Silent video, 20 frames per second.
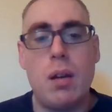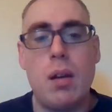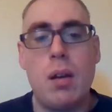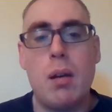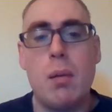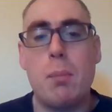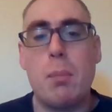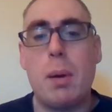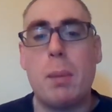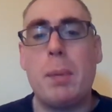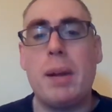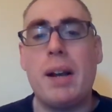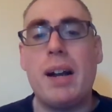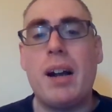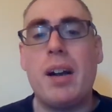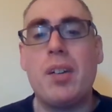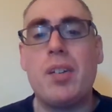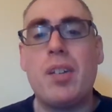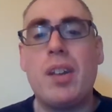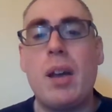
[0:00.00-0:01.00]
but
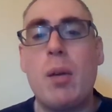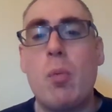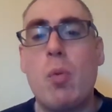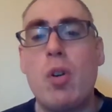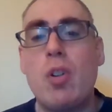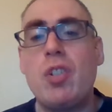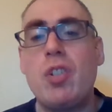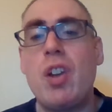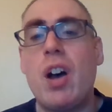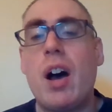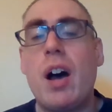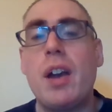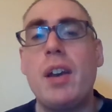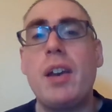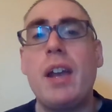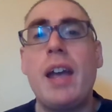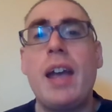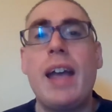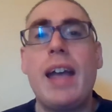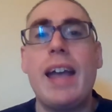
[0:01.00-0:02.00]
because they were done
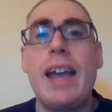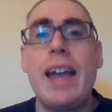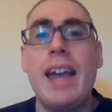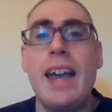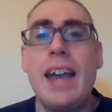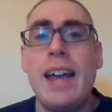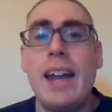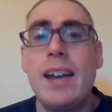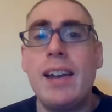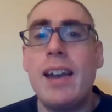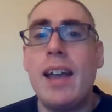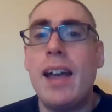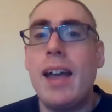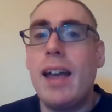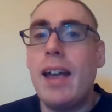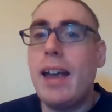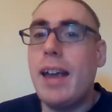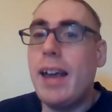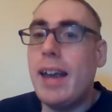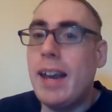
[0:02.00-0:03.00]
in
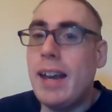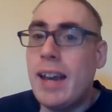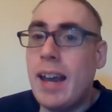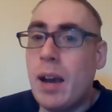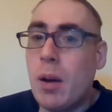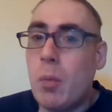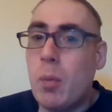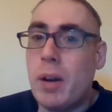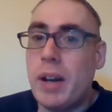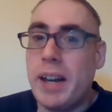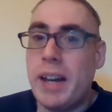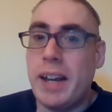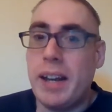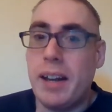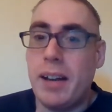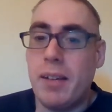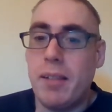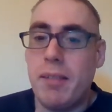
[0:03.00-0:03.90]
iniquity,